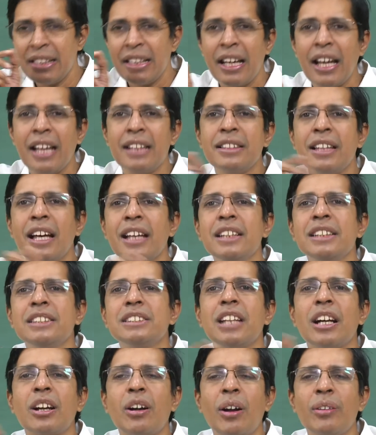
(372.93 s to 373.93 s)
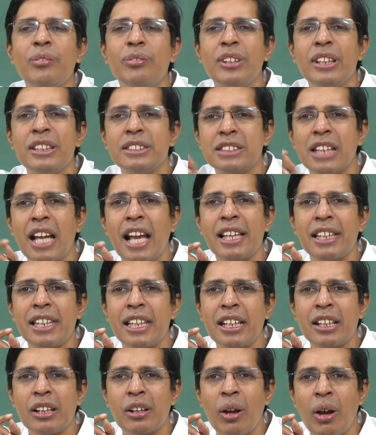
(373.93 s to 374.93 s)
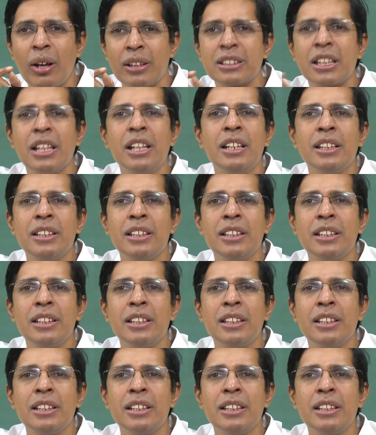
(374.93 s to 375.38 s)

and there is a confidentiality clause